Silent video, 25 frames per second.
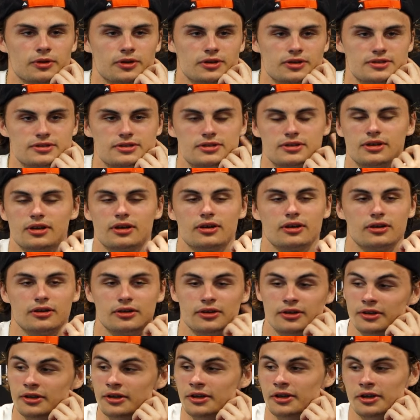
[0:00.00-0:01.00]
because
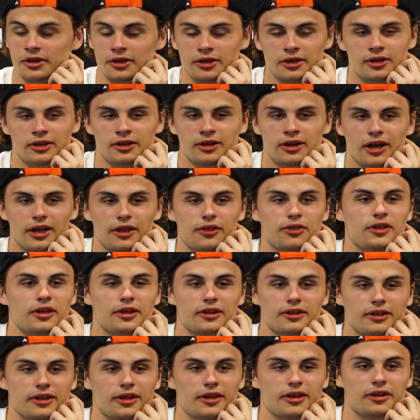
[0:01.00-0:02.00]
I
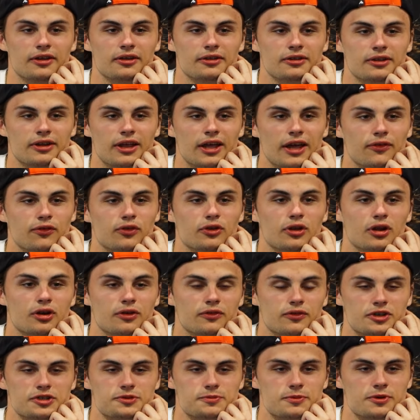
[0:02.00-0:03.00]
think they have a lot
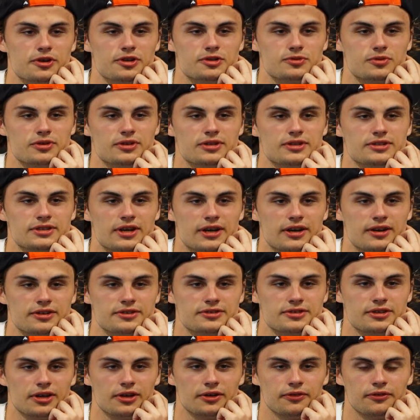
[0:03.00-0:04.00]
of experience with this kind of
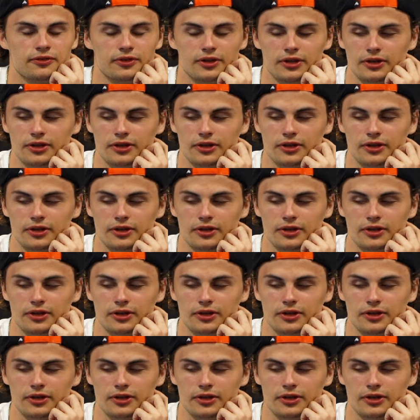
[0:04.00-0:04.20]
stuff,